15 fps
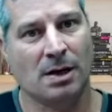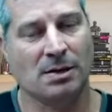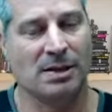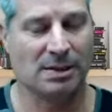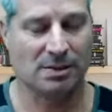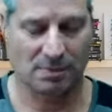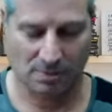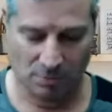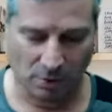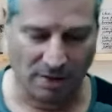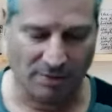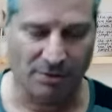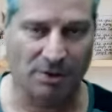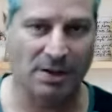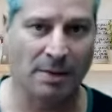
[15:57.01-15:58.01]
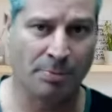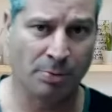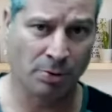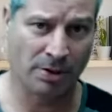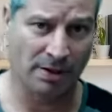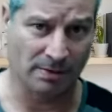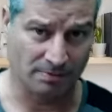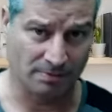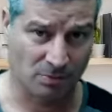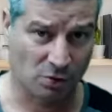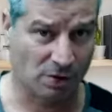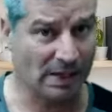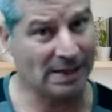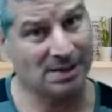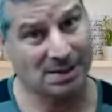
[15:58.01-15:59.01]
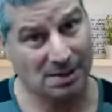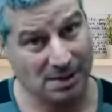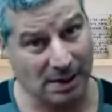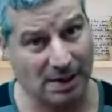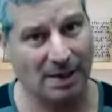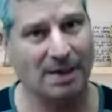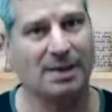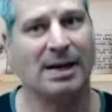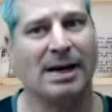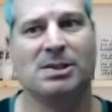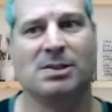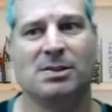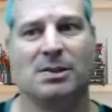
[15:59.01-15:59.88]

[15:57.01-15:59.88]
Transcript: that whatever they put in. So that's kind of a nice